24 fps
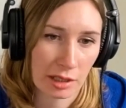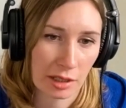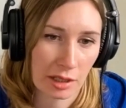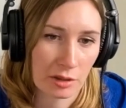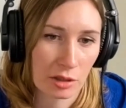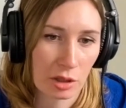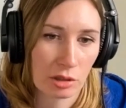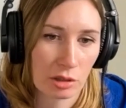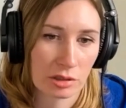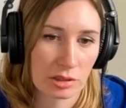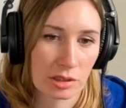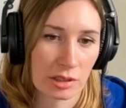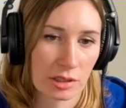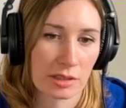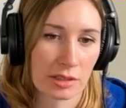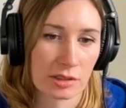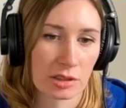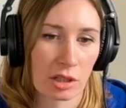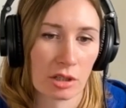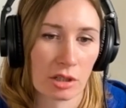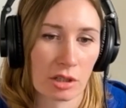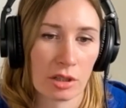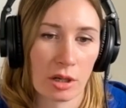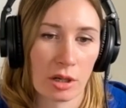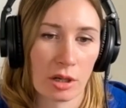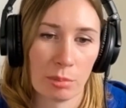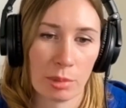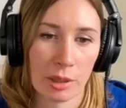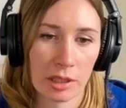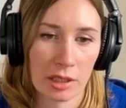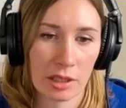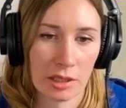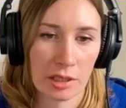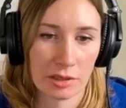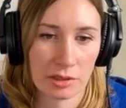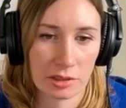And those things are a little bit
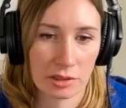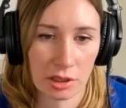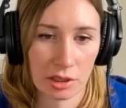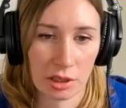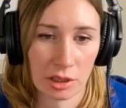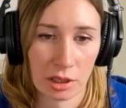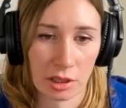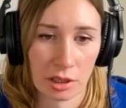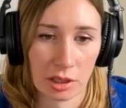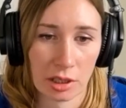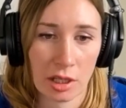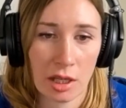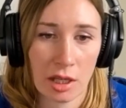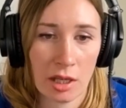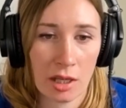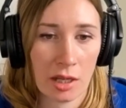easier